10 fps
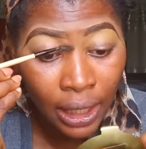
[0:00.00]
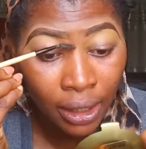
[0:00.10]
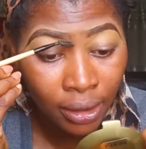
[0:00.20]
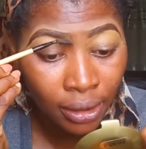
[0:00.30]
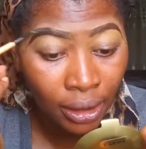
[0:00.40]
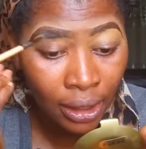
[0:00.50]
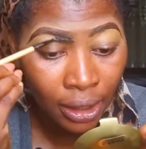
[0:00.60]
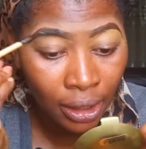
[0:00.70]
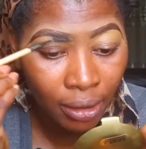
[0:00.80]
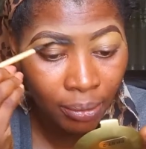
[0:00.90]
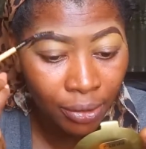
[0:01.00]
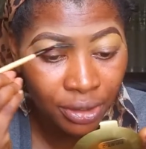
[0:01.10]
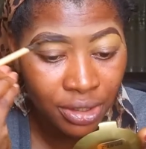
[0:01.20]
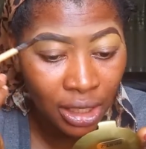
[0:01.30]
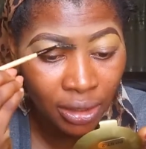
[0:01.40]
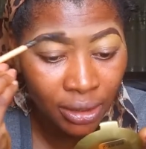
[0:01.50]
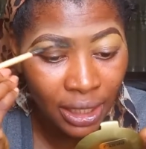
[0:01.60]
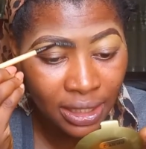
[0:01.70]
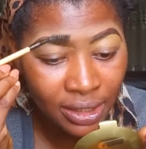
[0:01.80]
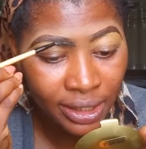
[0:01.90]
and brush out the
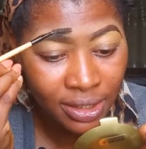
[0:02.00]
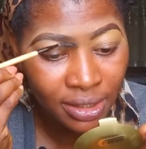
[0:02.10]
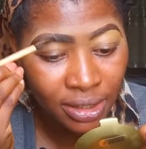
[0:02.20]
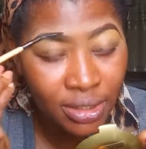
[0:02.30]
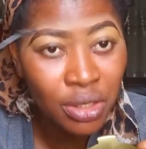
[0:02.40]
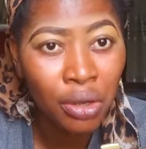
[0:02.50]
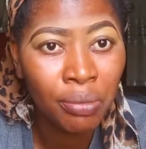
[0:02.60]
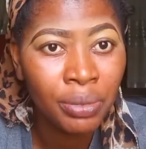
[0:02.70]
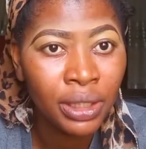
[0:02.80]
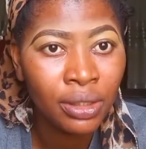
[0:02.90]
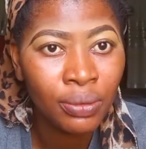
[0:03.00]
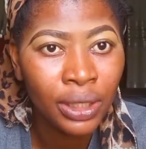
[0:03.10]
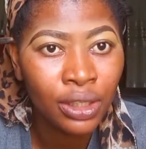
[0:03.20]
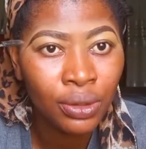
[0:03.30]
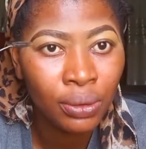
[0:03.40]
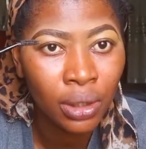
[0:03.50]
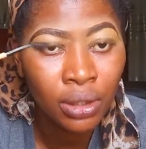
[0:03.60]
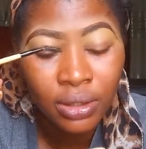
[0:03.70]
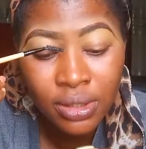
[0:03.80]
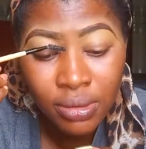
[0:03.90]
excesses, comb it the way you
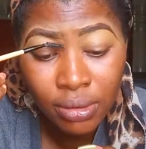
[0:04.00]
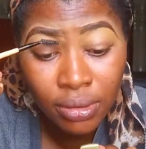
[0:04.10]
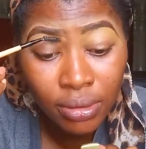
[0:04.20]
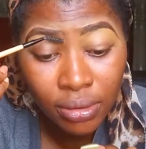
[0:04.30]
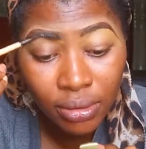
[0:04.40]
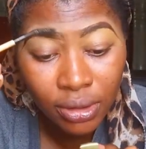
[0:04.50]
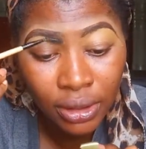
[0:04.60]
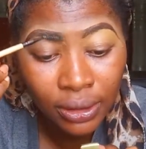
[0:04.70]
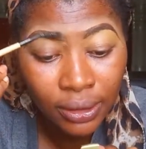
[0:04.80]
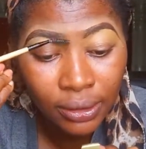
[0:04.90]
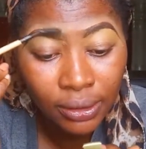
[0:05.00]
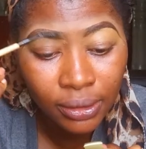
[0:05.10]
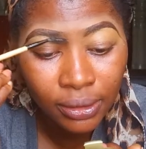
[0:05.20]
want, you know.